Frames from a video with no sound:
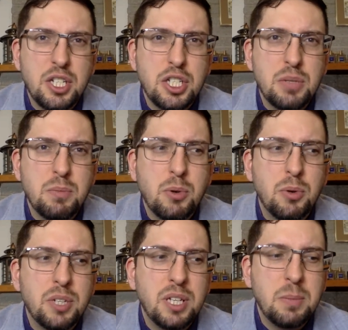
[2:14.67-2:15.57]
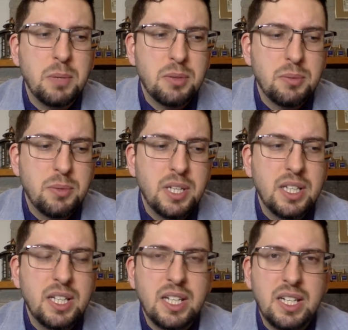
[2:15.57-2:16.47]
smoky, but
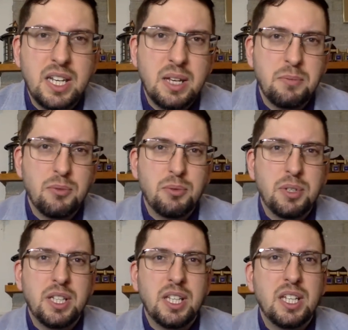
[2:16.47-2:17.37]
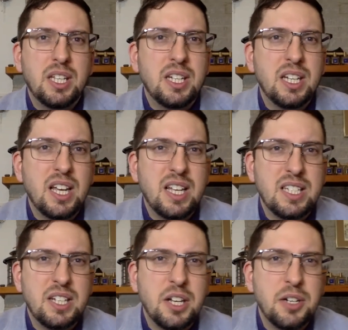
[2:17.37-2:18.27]
really dim, really, and
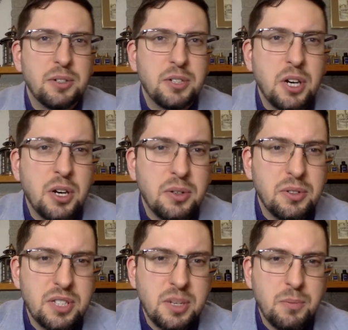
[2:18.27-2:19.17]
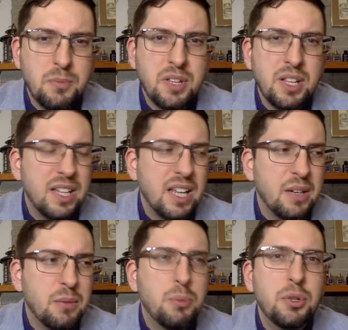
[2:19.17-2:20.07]
as an undertone, some
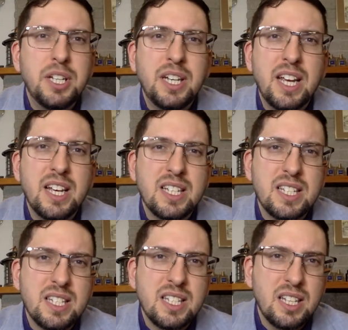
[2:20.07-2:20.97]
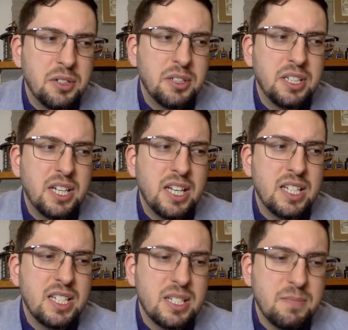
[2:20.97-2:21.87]
woodiness,
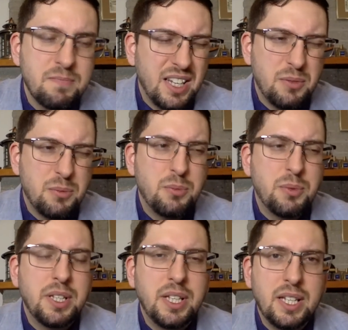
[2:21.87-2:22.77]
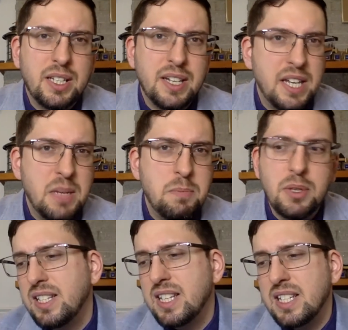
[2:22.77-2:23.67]
dirtiness, really deep.
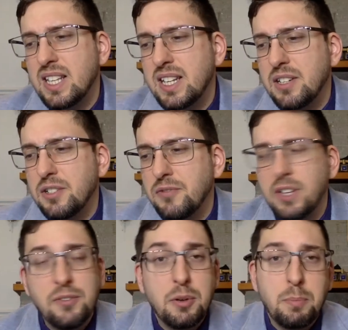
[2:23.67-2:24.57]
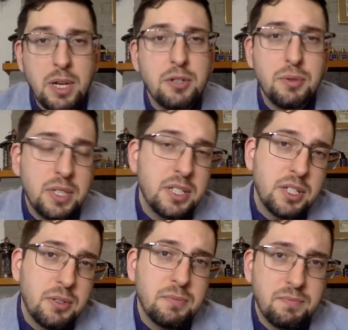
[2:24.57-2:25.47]
It says that there's vetiver and patchouli,
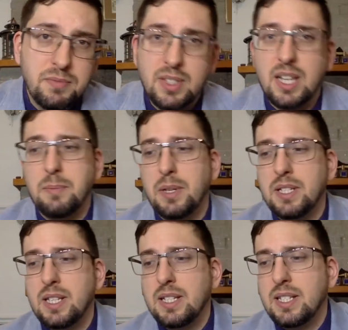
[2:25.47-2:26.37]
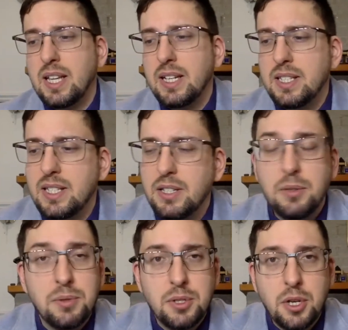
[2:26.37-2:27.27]
so that makes sense that it's
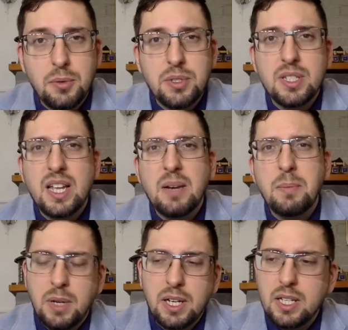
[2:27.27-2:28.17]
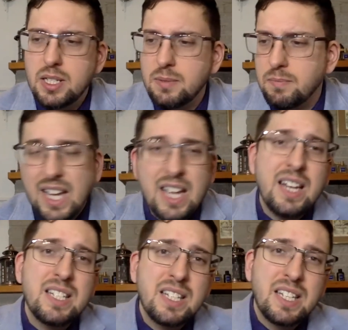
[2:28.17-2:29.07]
those notes that make this. And
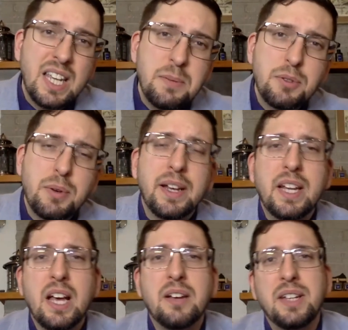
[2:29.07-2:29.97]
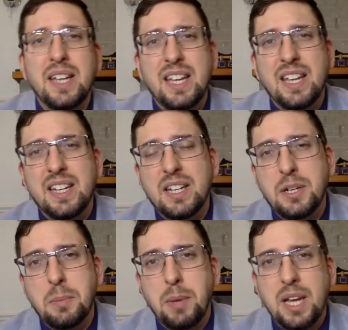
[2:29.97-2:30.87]
as it keeps drying down in
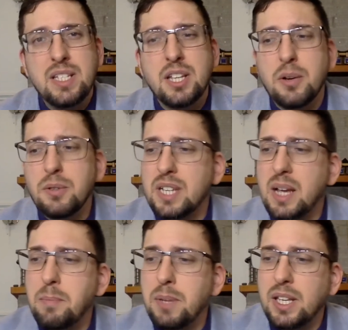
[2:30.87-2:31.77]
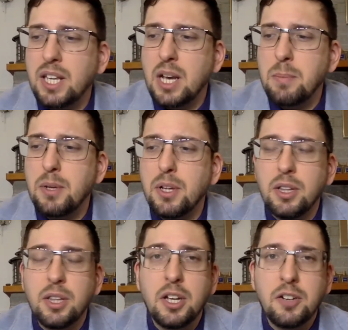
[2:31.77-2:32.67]
the base notes, I'm picking up a
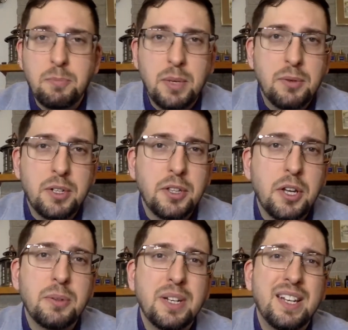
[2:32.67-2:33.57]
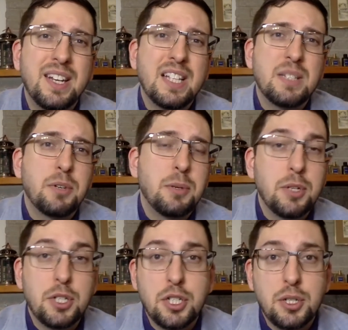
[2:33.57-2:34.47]
lot of mineral note, and that's pretty
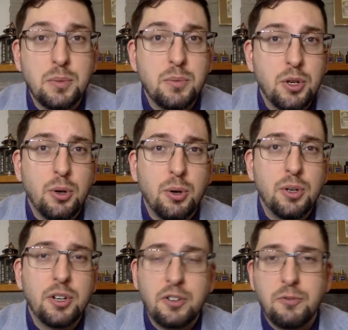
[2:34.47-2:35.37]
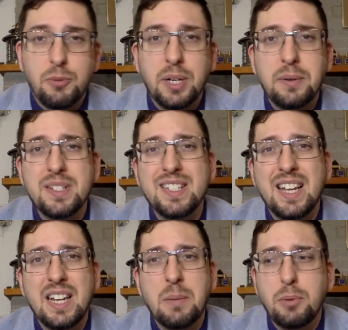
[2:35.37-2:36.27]
much core of the fragrance
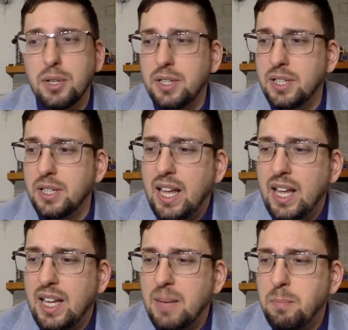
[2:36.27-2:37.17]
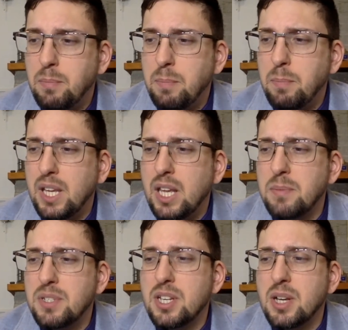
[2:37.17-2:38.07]
at that point. And I'm picking
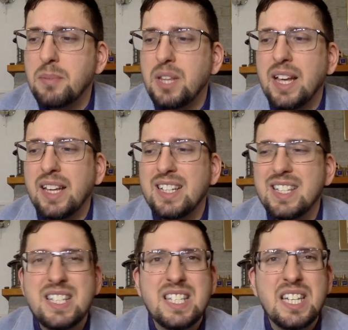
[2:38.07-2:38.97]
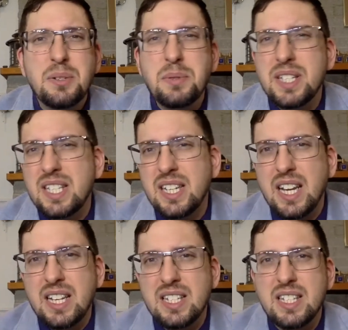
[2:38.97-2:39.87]
up some
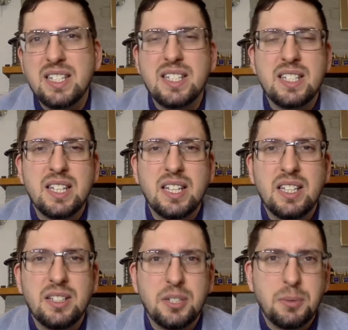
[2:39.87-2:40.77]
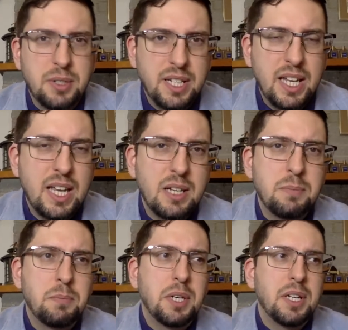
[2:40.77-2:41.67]
citrusiness still toward the
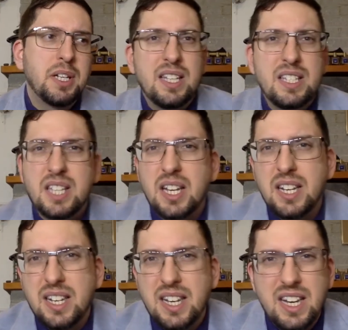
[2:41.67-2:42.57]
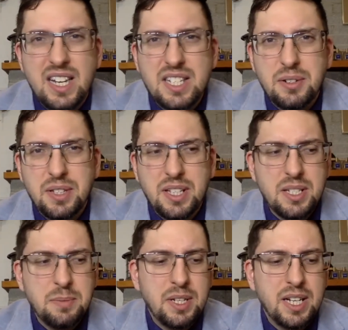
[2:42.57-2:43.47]
end, but it's not necessarily
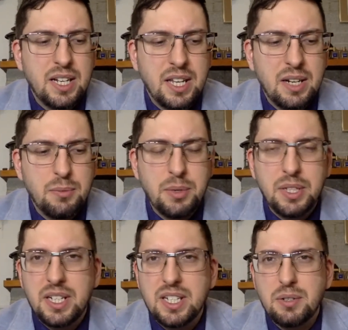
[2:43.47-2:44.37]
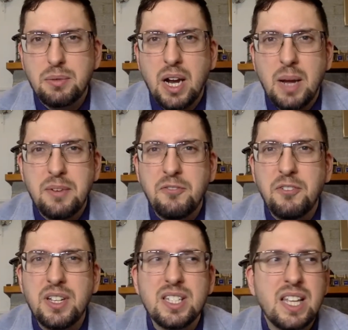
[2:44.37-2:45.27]
something that can really describe it.
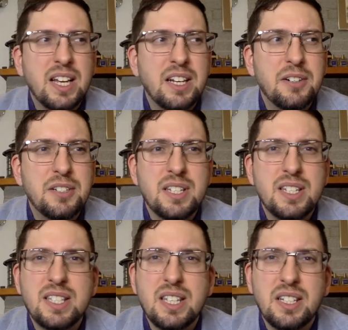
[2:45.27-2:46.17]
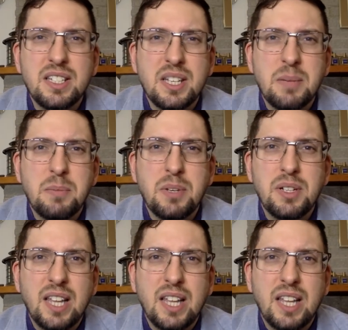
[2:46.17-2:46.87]
Feels like there's still some